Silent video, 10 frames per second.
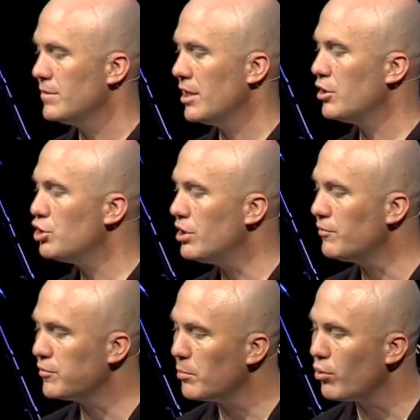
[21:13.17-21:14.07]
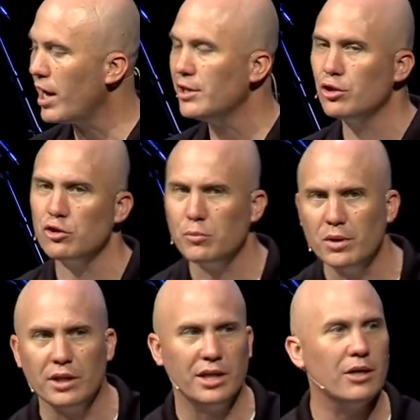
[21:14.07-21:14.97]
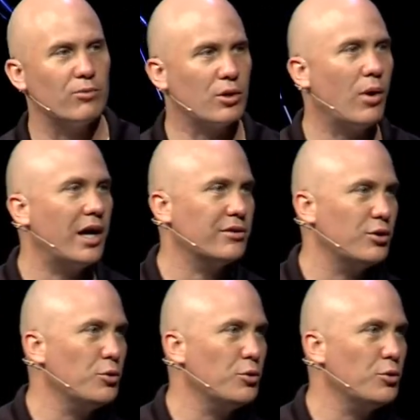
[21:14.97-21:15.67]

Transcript: Now, the shift from pride to humility requires a